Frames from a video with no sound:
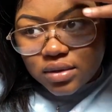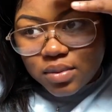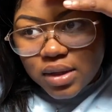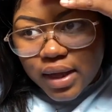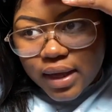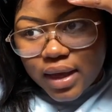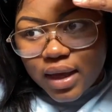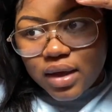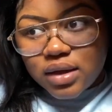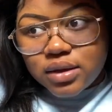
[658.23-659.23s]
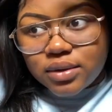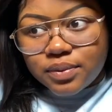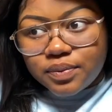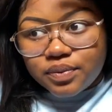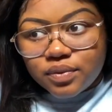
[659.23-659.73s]
be like a
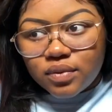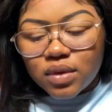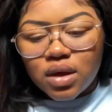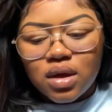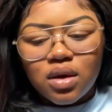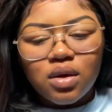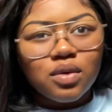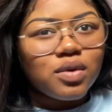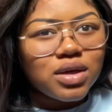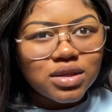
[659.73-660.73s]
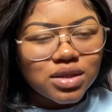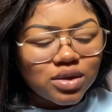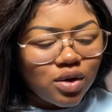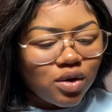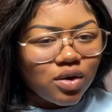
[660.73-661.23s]
what is this called?